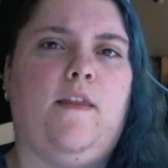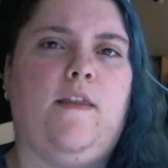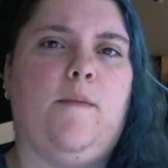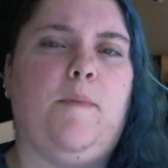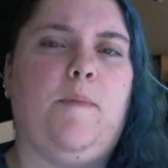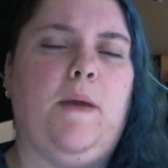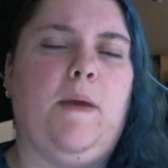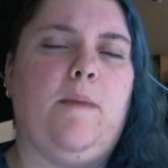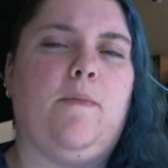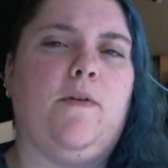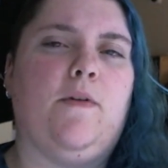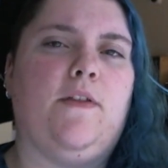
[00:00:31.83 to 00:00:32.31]
The
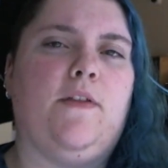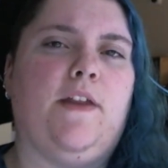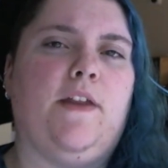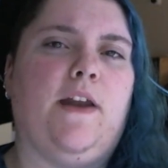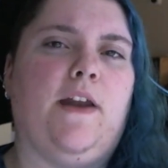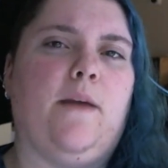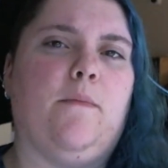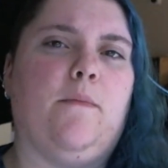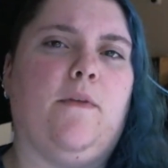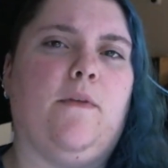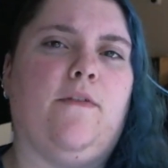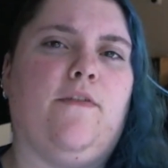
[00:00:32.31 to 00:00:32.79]
people that
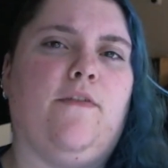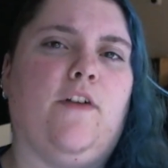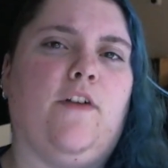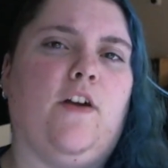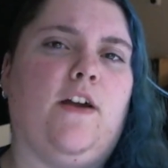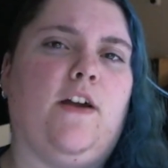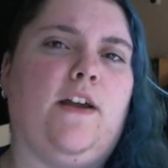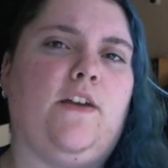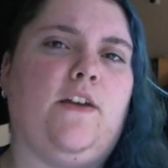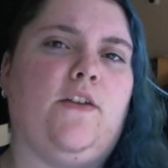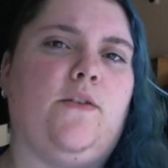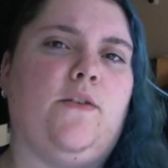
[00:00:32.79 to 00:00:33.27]
I'm
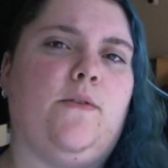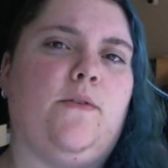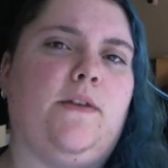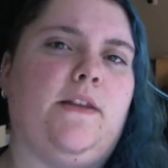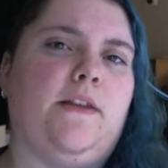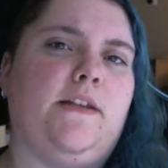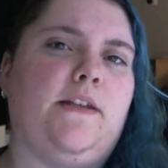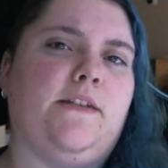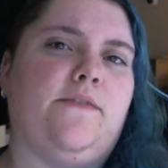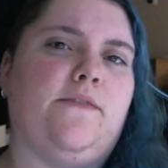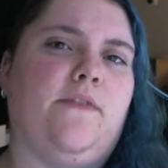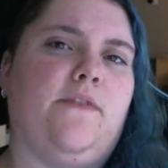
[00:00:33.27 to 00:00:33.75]
referring to in
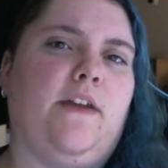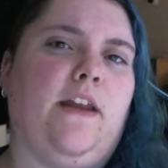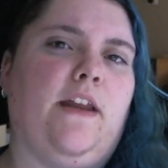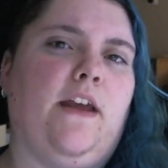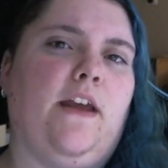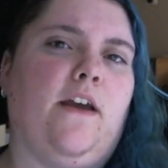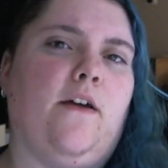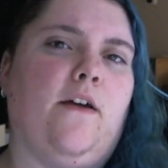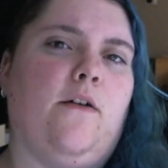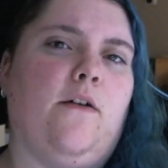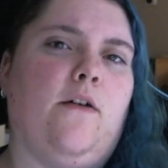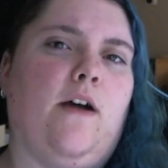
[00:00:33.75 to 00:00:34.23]
this
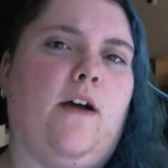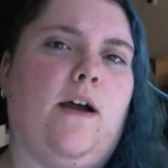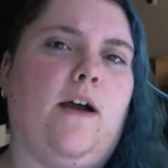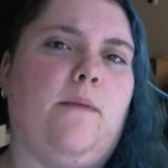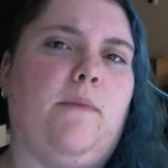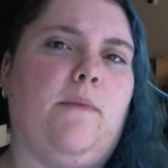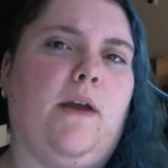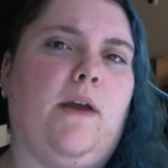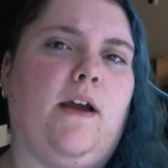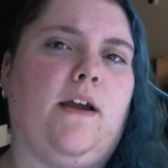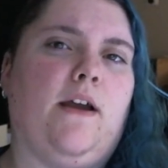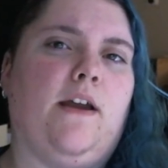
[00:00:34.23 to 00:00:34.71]
video,
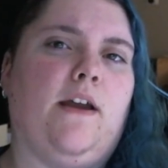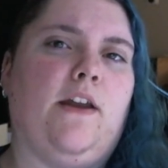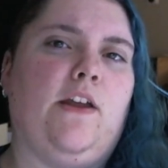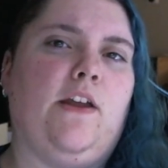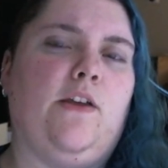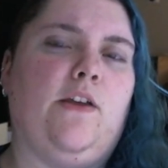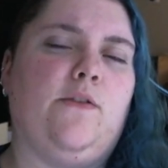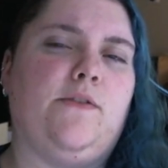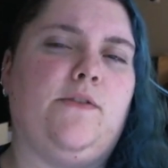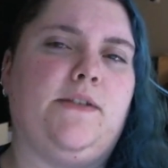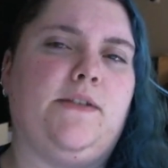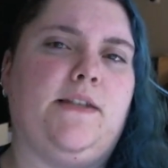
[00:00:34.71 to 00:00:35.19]
I'm not going to
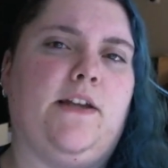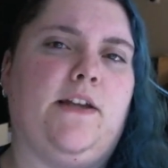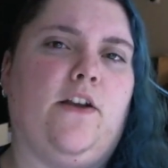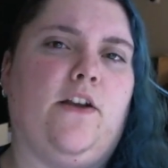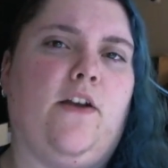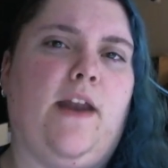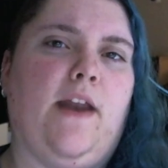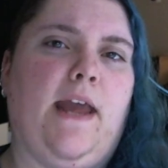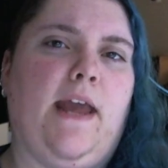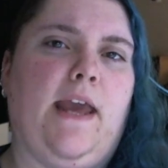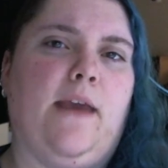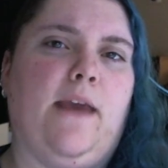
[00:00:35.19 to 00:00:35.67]
use their
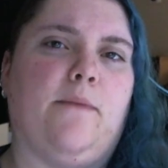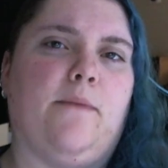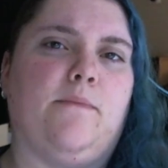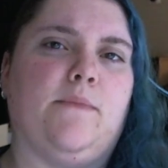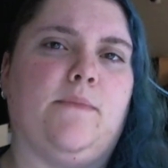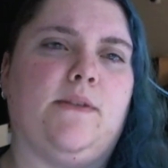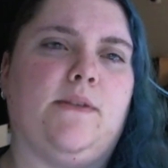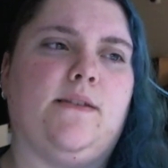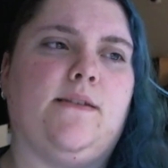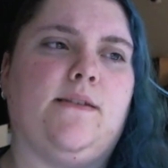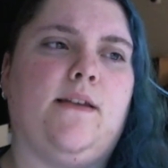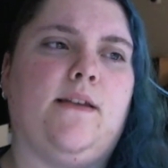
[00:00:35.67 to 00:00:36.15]

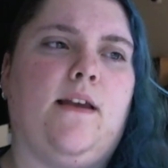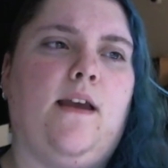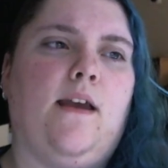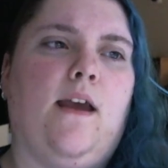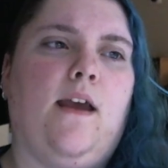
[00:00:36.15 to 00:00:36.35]
names.